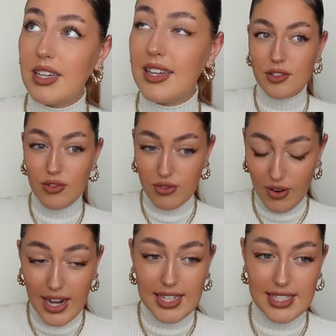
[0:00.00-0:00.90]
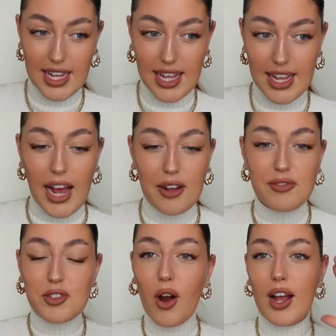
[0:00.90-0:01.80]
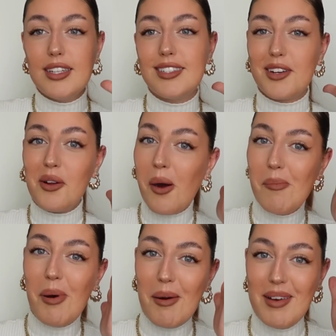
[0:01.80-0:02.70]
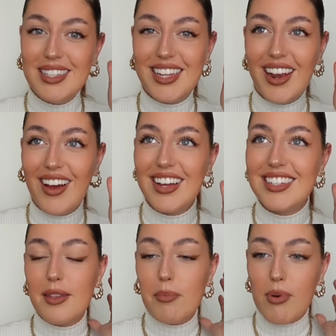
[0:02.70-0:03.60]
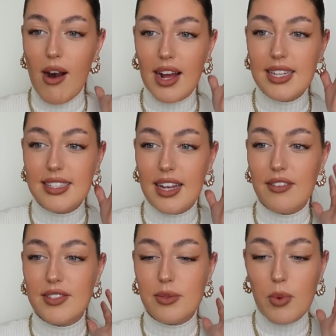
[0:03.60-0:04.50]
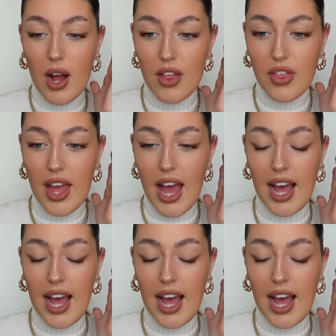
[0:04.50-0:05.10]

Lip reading: is crazy. And I've tried to compartmentalize the price and if it's worth it,